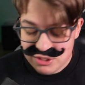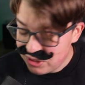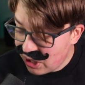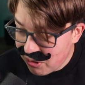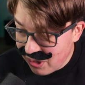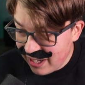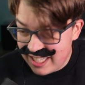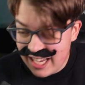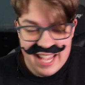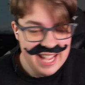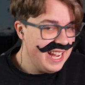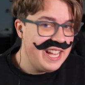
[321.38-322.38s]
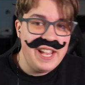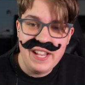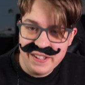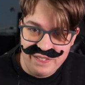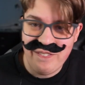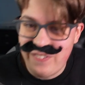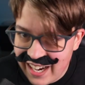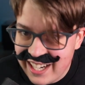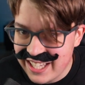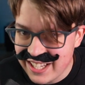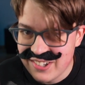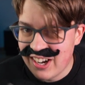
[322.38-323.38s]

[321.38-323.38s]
you know what? He's fucking